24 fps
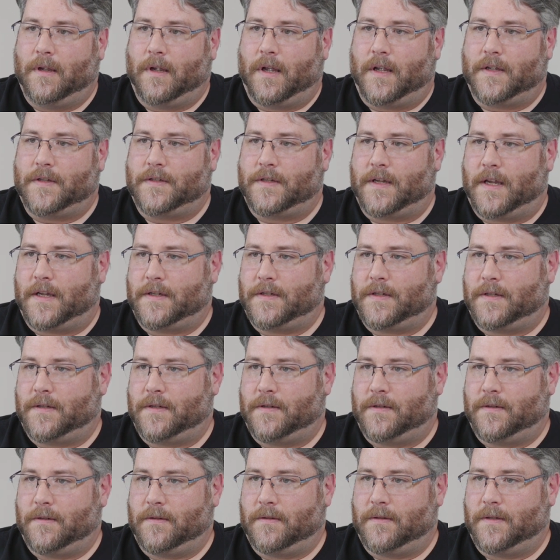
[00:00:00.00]

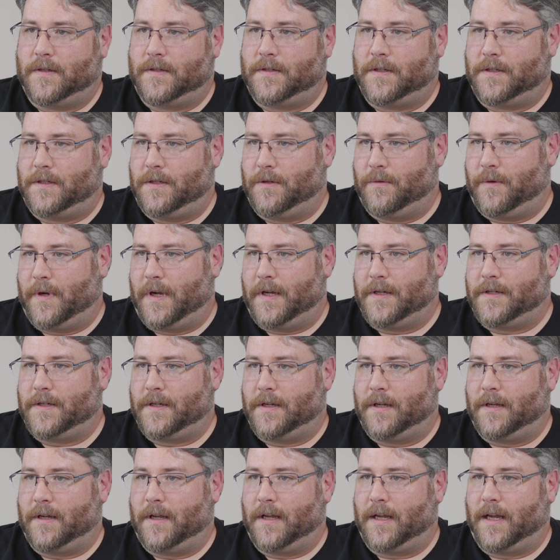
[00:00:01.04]
assess the
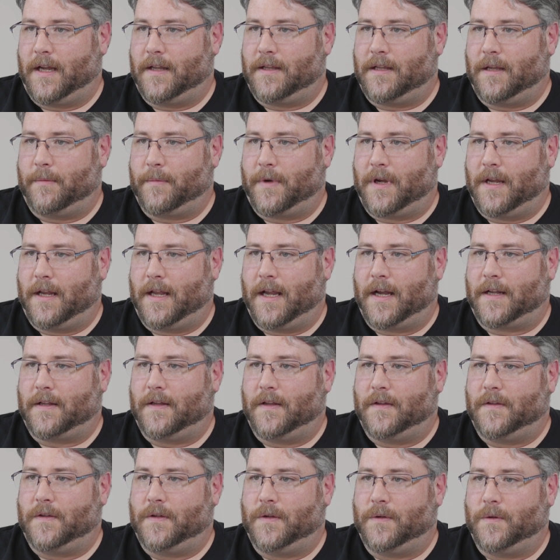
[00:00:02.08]
situation, and get them
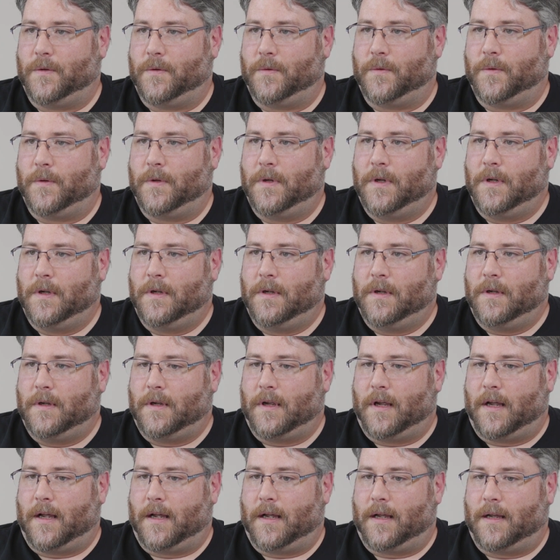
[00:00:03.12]
connected to
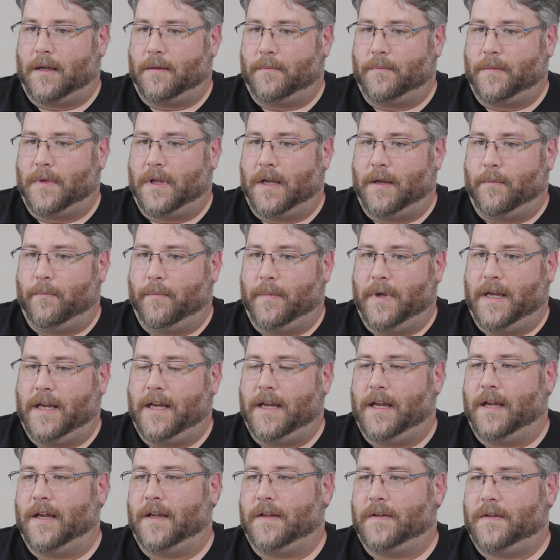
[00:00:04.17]
an
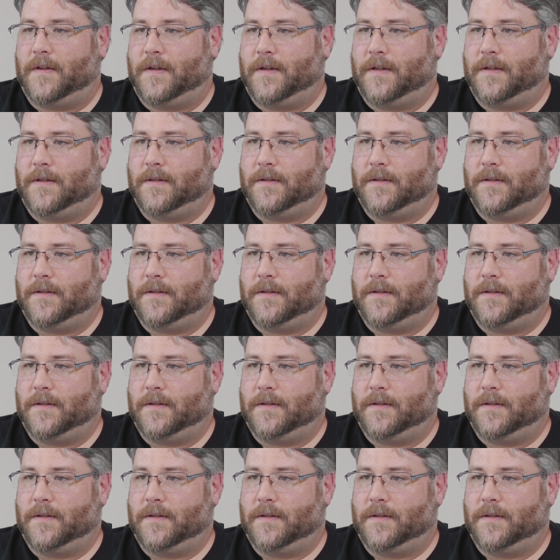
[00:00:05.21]
immediate,